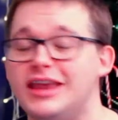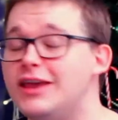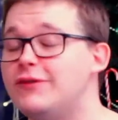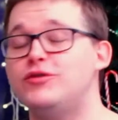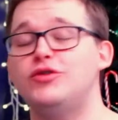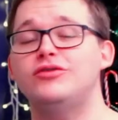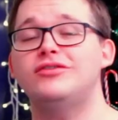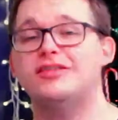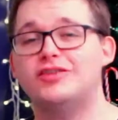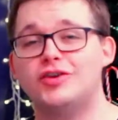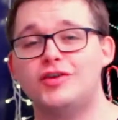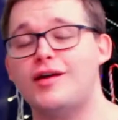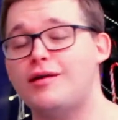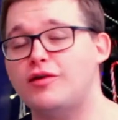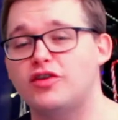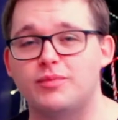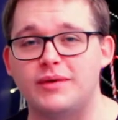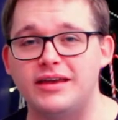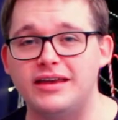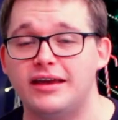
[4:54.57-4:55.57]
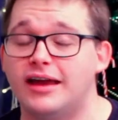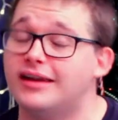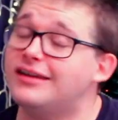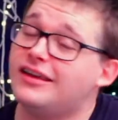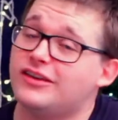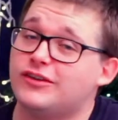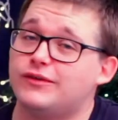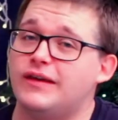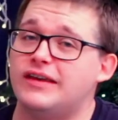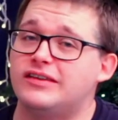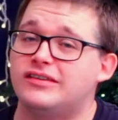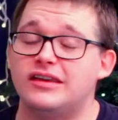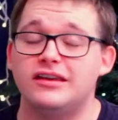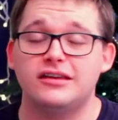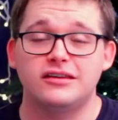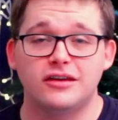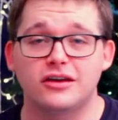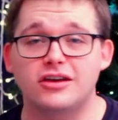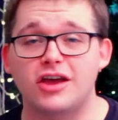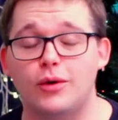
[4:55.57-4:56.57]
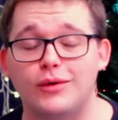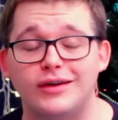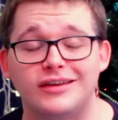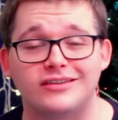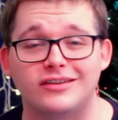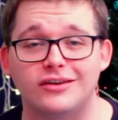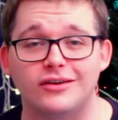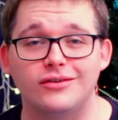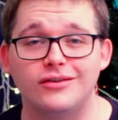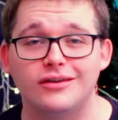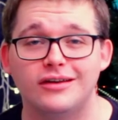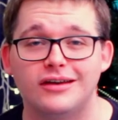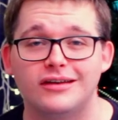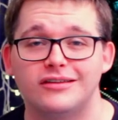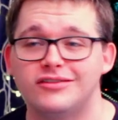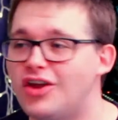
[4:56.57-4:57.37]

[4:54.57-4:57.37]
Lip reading: If you disagree with me, and let's face it, you're going to,